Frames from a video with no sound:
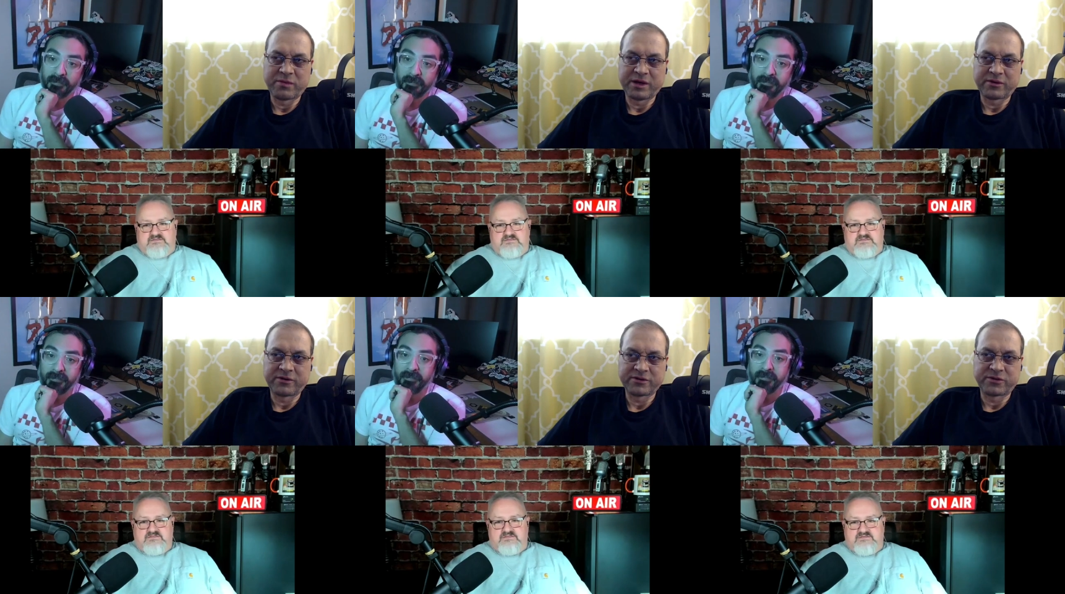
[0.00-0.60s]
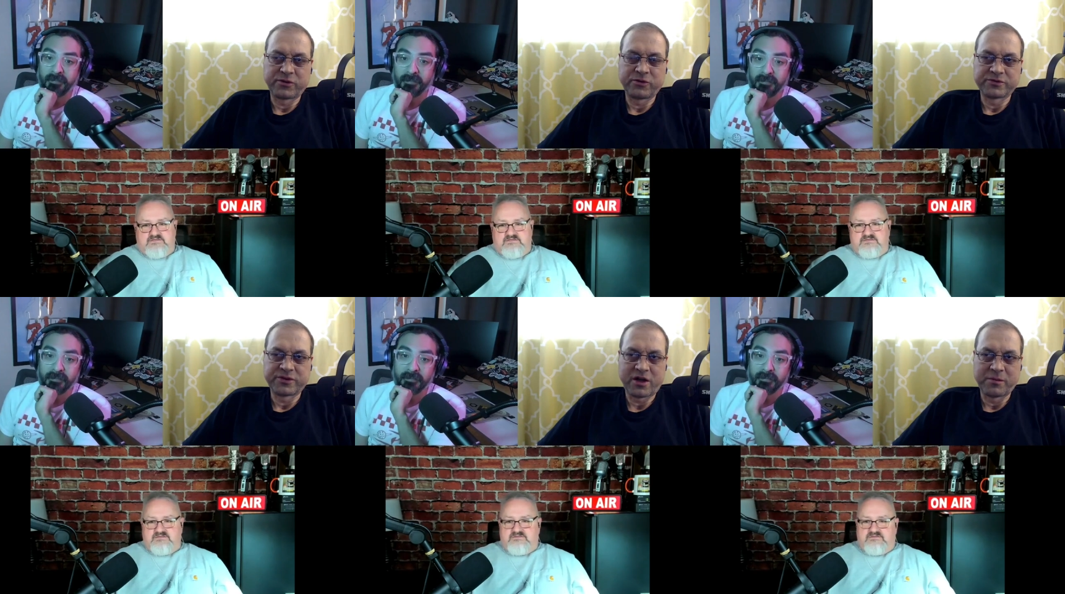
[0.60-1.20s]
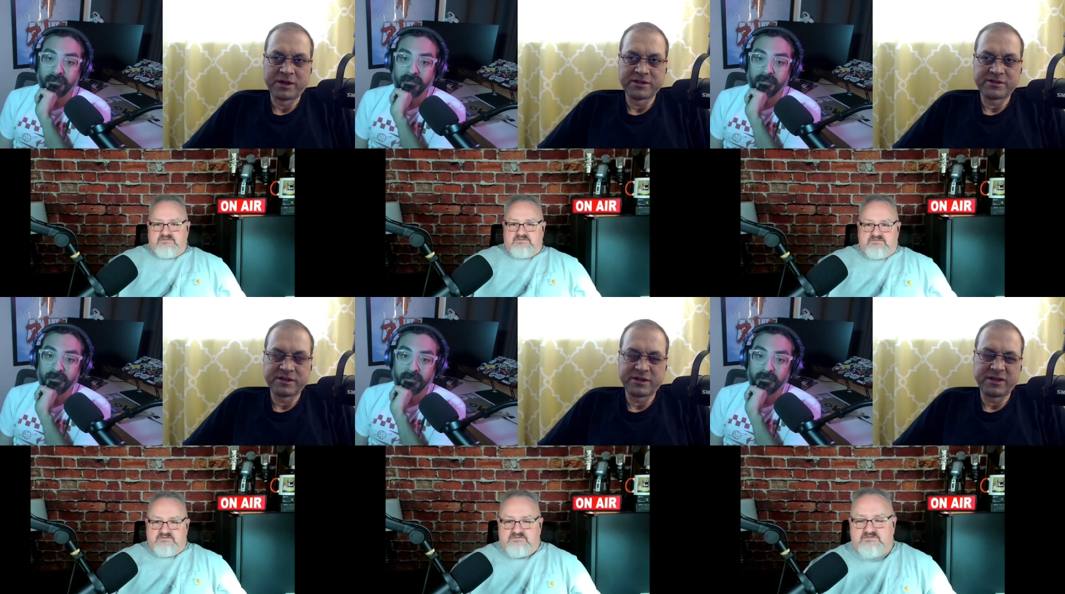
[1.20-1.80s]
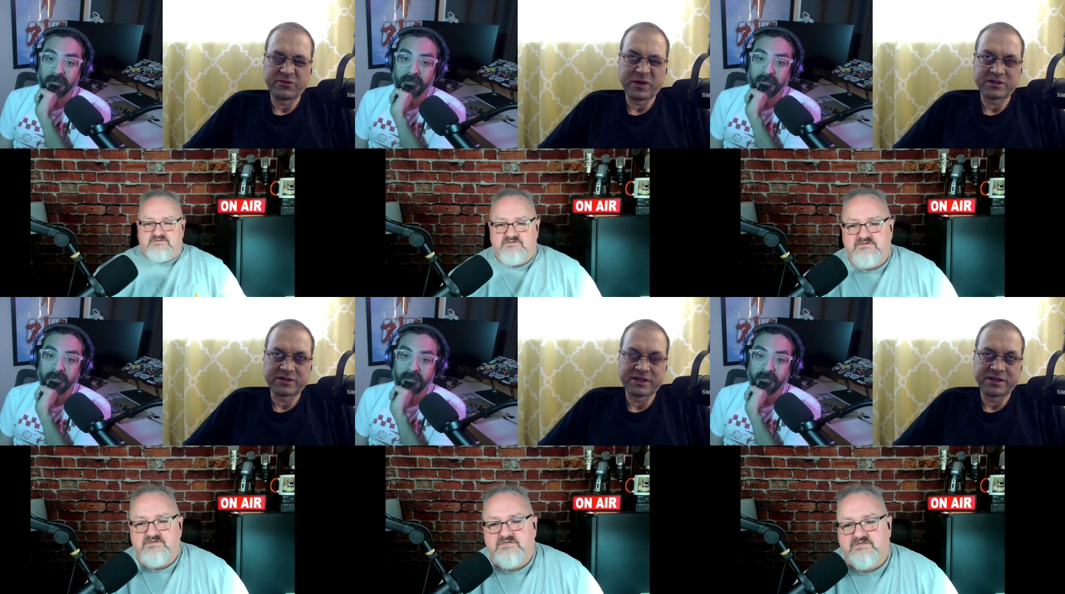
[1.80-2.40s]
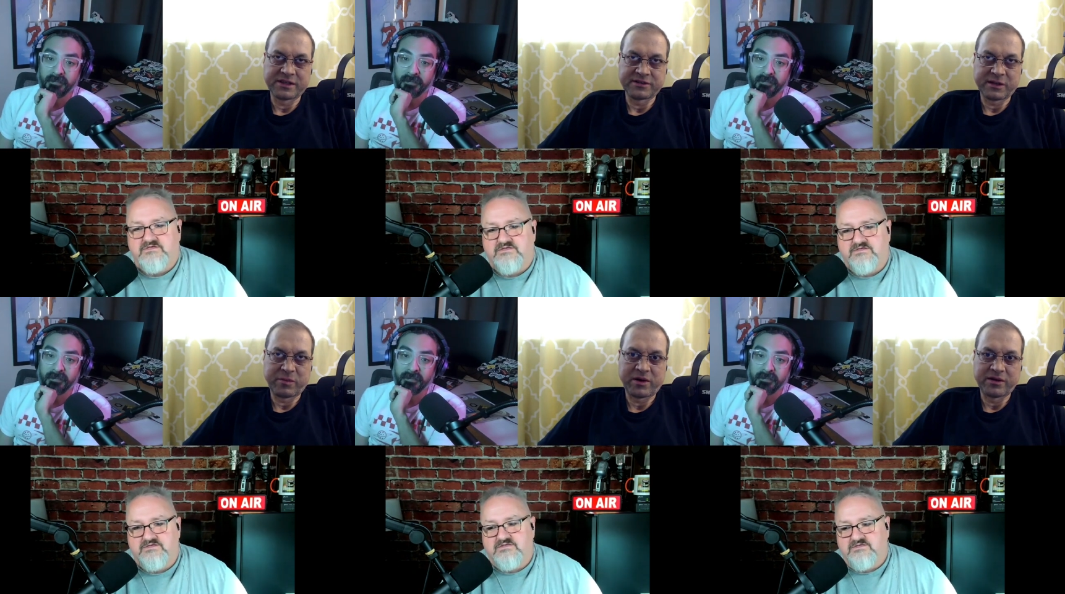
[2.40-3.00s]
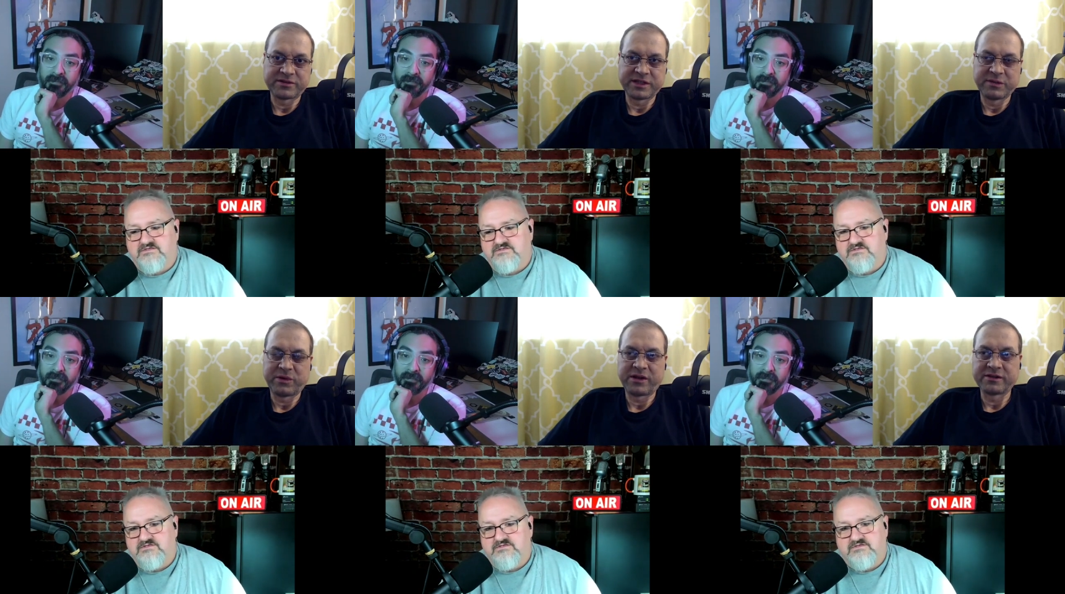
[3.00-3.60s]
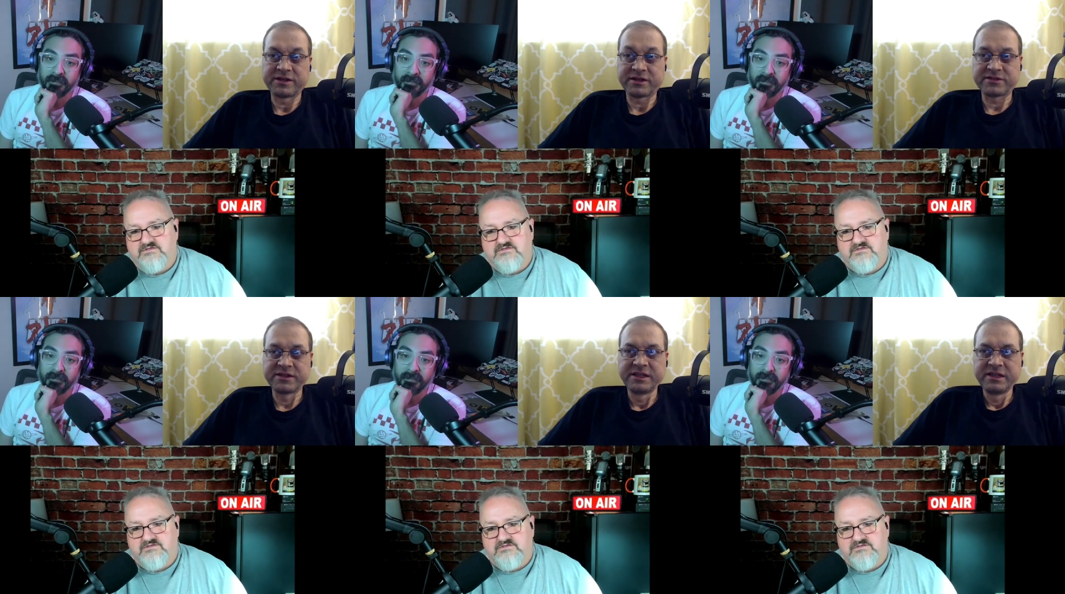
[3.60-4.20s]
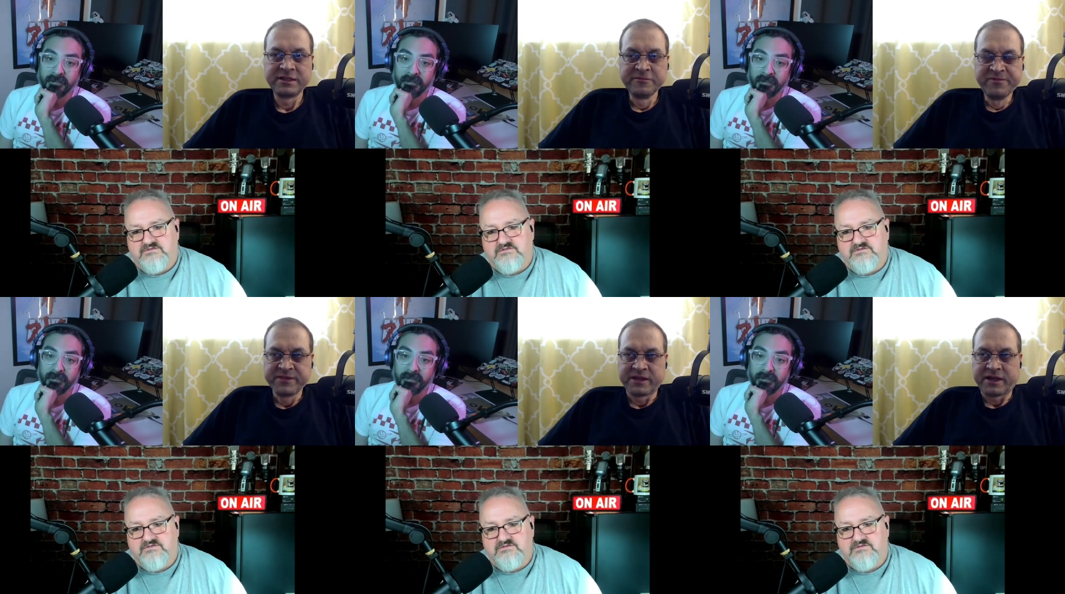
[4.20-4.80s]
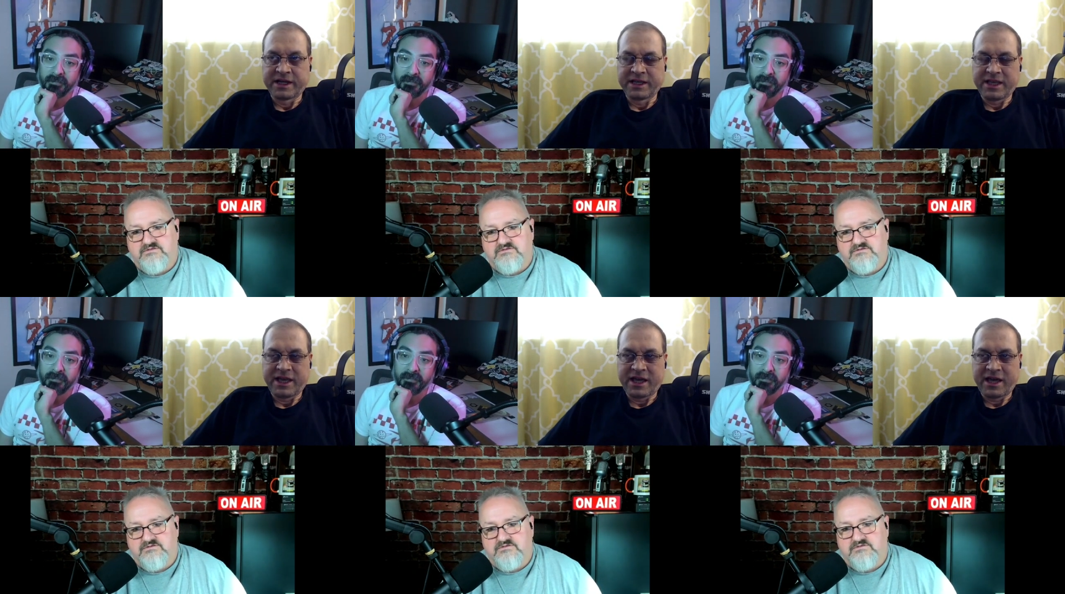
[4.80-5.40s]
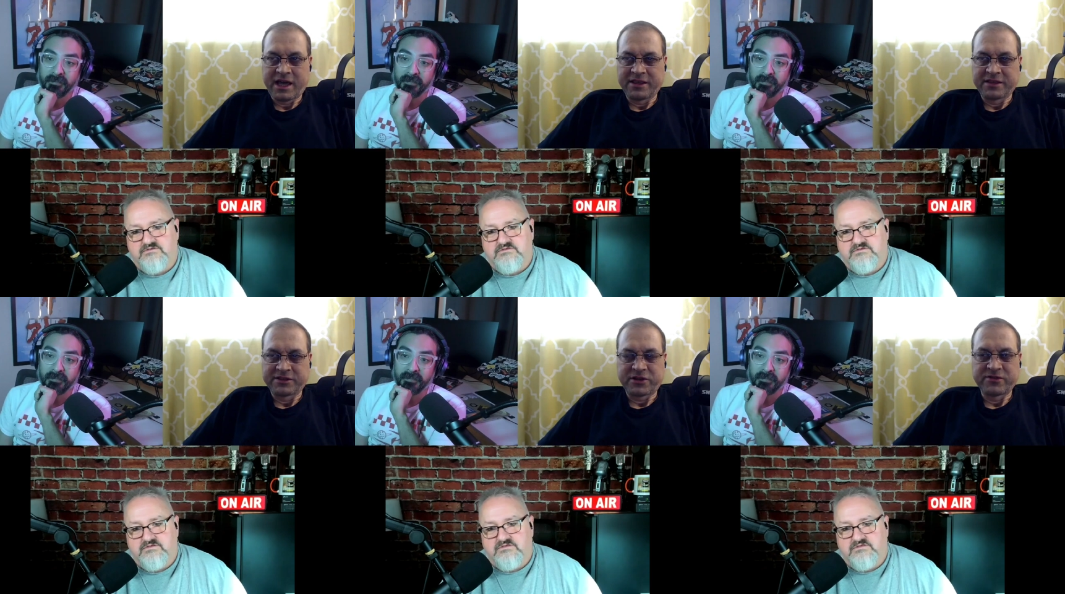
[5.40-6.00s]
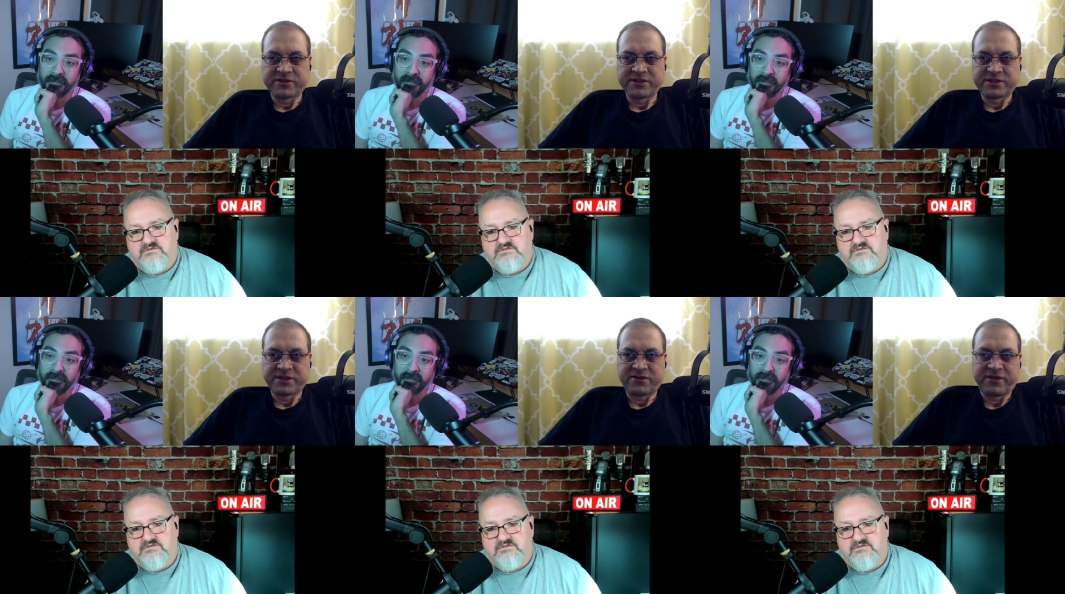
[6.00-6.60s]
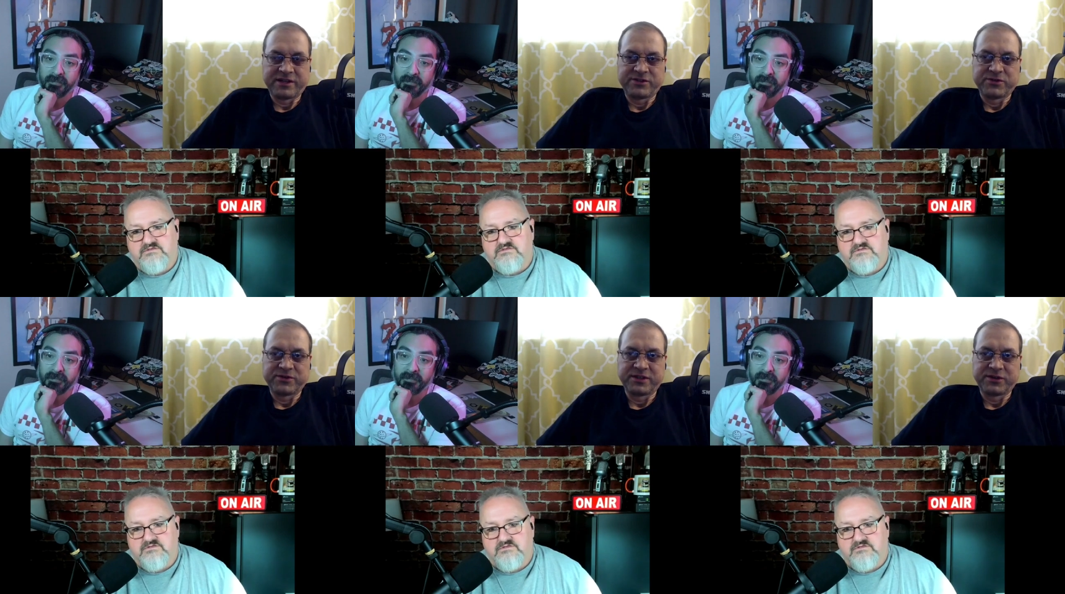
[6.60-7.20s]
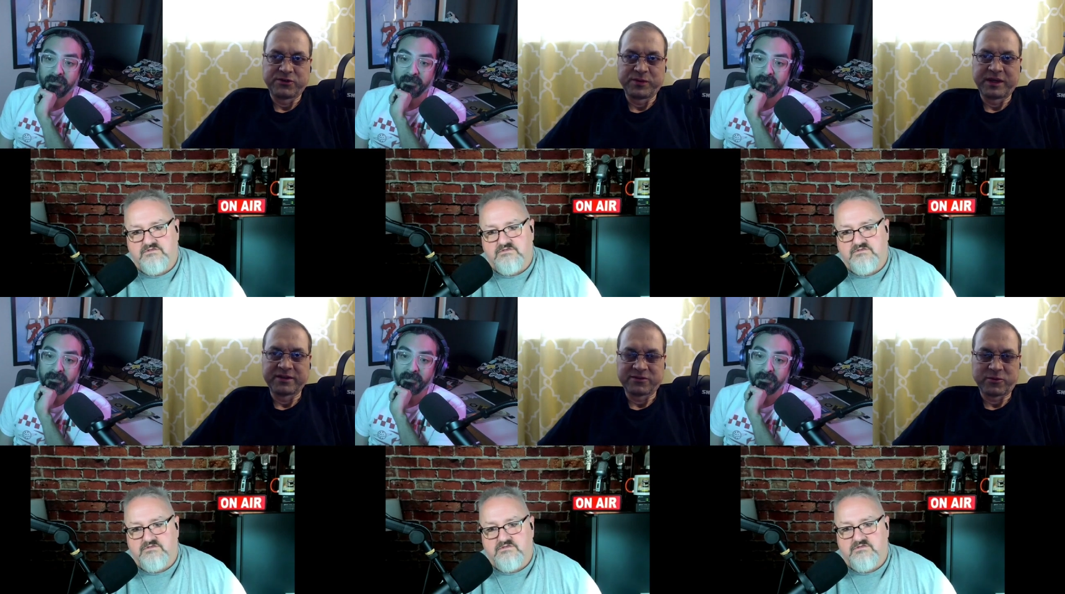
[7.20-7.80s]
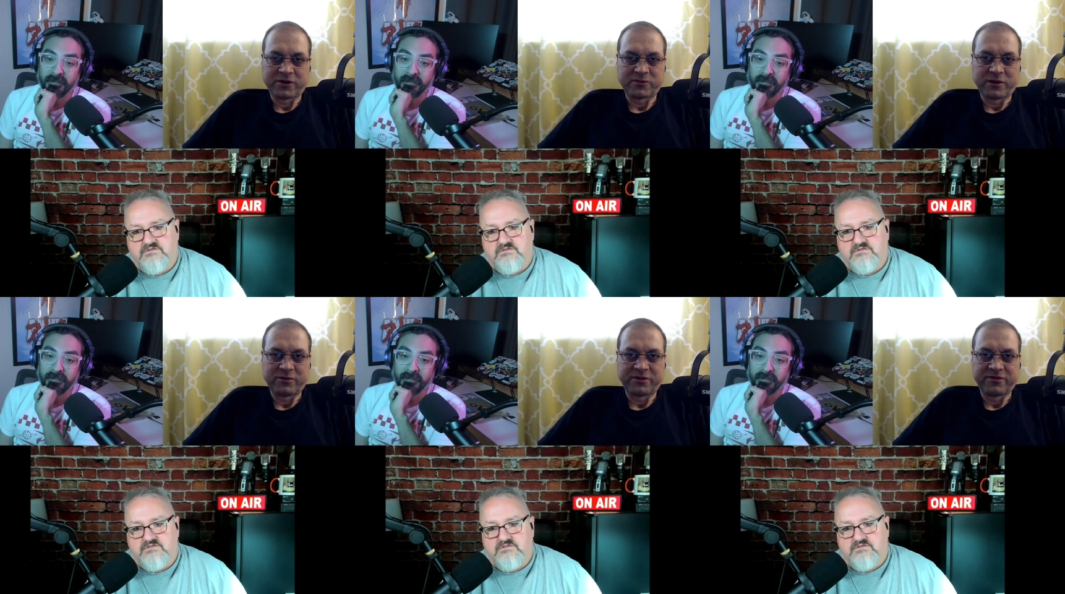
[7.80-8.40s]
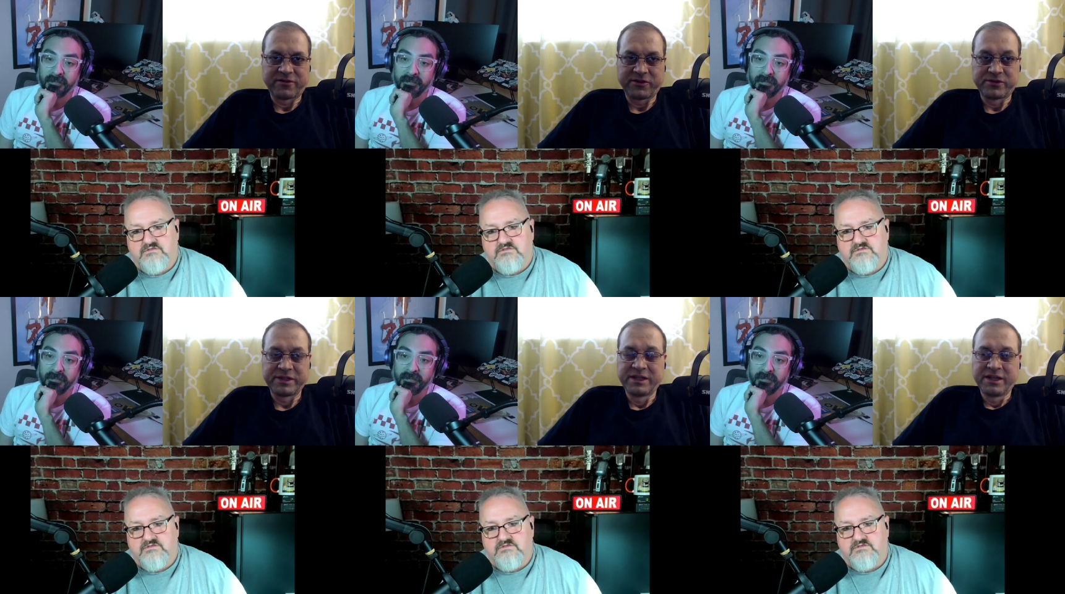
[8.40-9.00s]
Speaker 1: about just Google's dominance, and especially in things like policy and politics. Uh, I, the service itself I choose to use because it works well with the phone.